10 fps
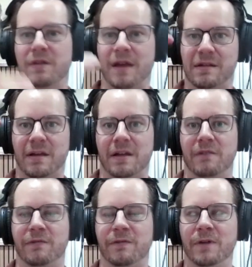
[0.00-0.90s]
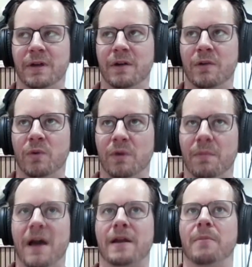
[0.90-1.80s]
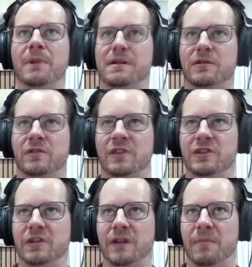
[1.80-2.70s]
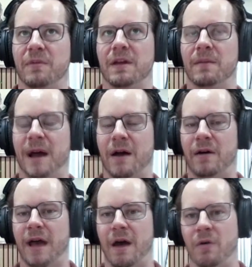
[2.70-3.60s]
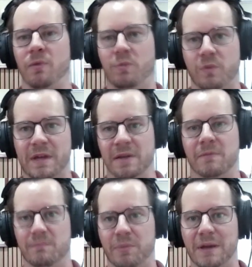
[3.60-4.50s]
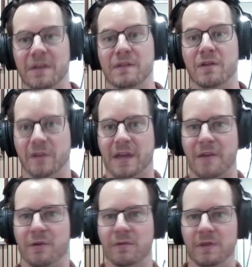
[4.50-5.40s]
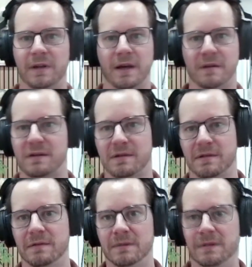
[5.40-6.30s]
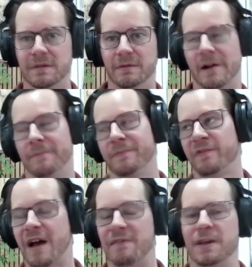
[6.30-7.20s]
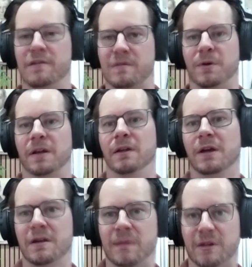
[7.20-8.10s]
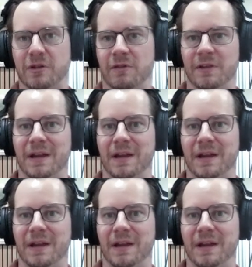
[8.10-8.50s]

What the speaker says: So that's kind of with my company strategically, I'm thinking about how we can bring this all together over the next, 5 years, but especially over the